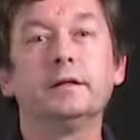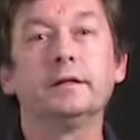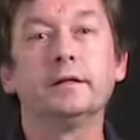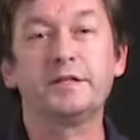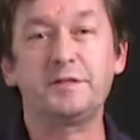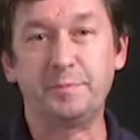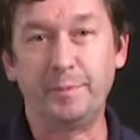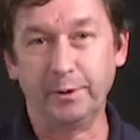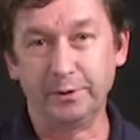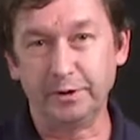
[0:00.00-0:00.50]

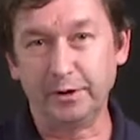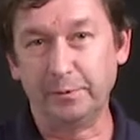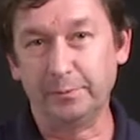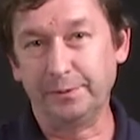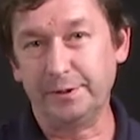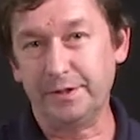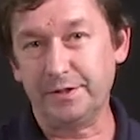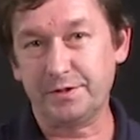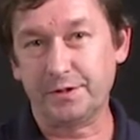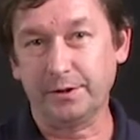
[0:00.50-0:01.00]
Let's build a
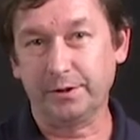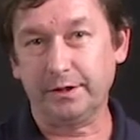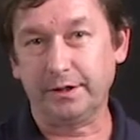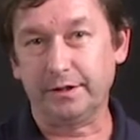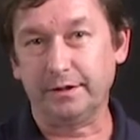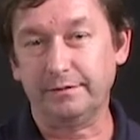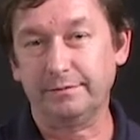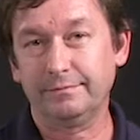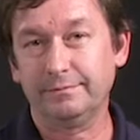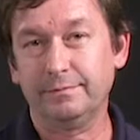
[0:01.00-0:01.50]
complete
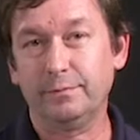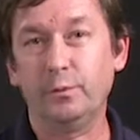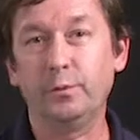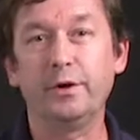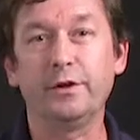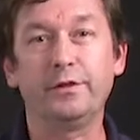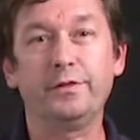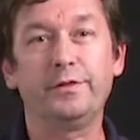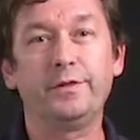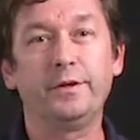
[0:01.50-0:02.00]
circuit
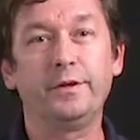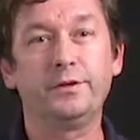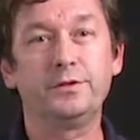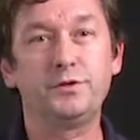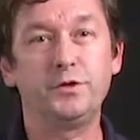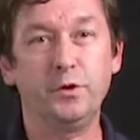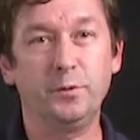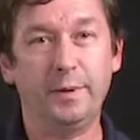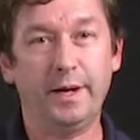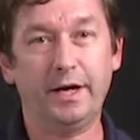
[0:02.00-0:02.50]
with
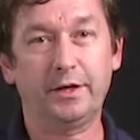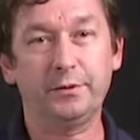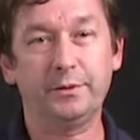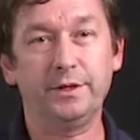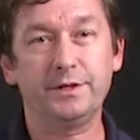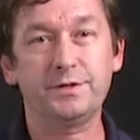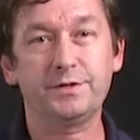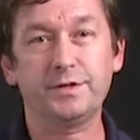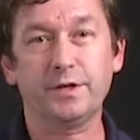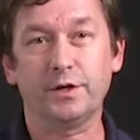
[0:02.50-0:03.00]
two
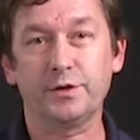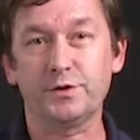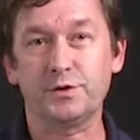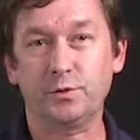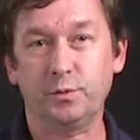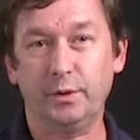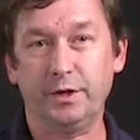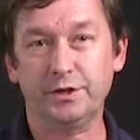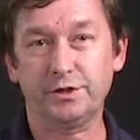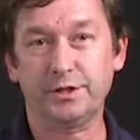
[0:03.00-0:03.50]
batteries, a
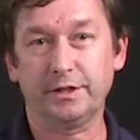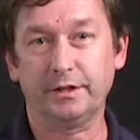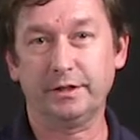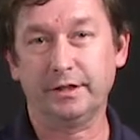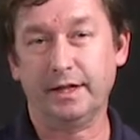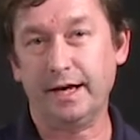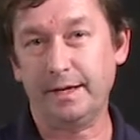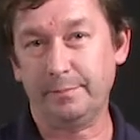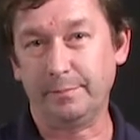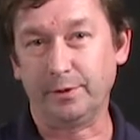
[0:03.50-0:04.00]
switch, and a
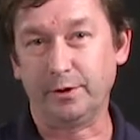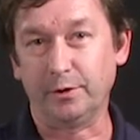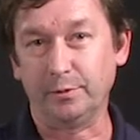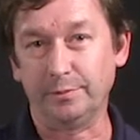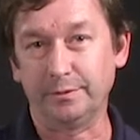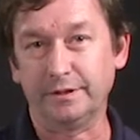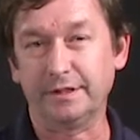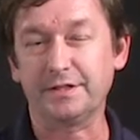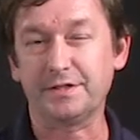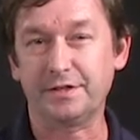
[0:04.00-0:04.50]
light
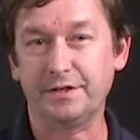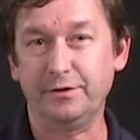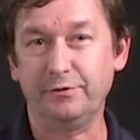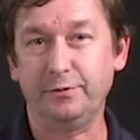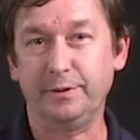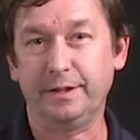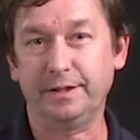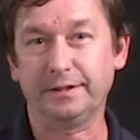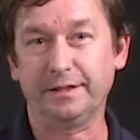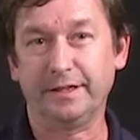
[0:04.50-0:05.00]
bulb, and let's see if
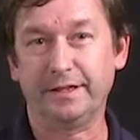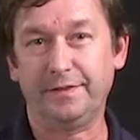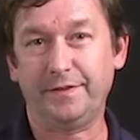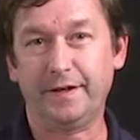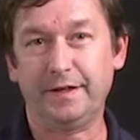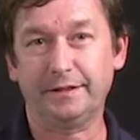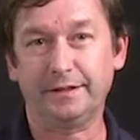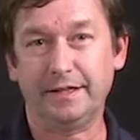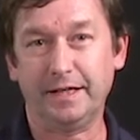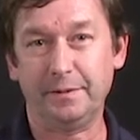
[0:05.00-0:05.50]
we can light
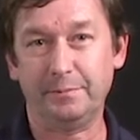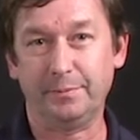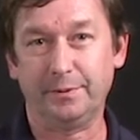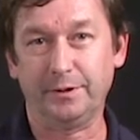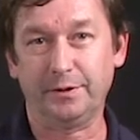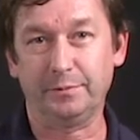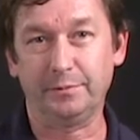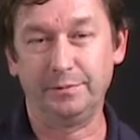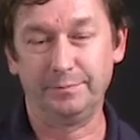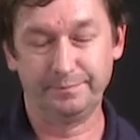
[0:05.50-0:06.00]
that light
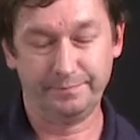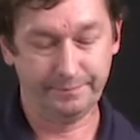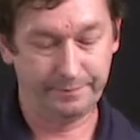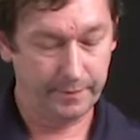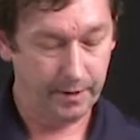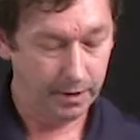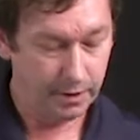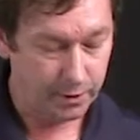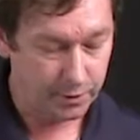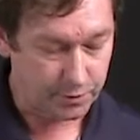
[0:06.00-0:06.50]
bulb.
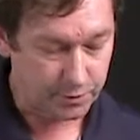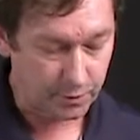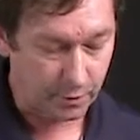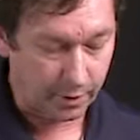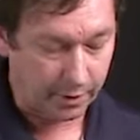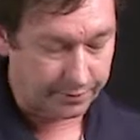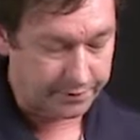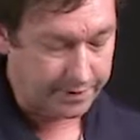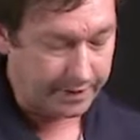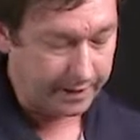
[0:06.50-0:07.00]
So
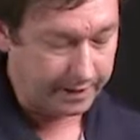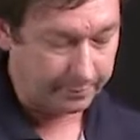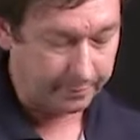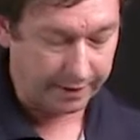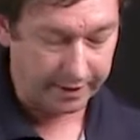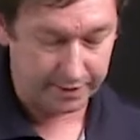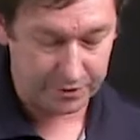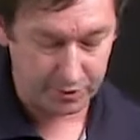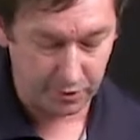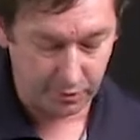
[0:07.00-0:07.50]
I'll take
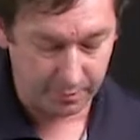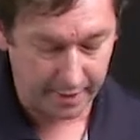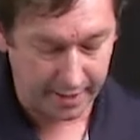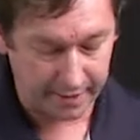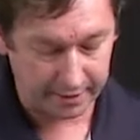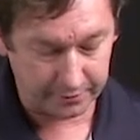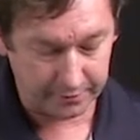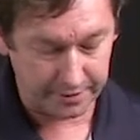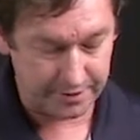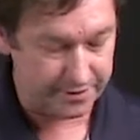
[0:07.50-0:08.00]
my two
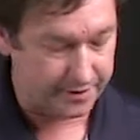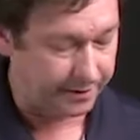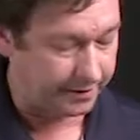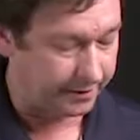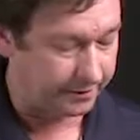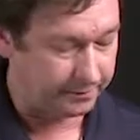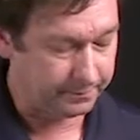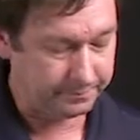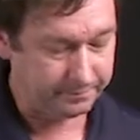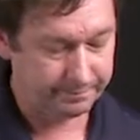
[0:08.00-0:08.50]
batteries
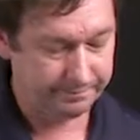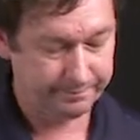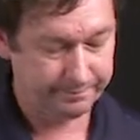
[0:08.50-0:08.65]
here,